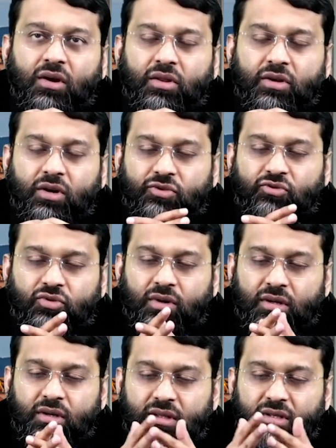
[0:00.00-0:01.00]
On the
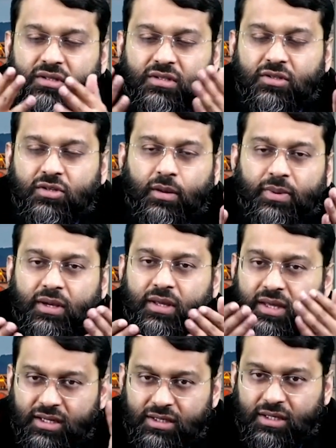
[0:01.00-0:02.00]
contrary, this is a
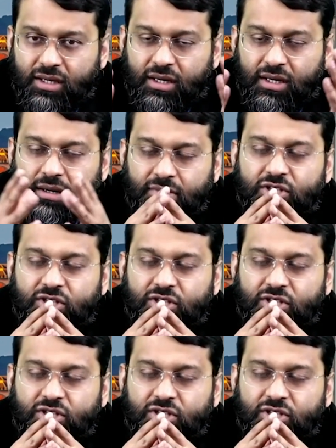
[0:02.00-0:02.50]
topic that uh,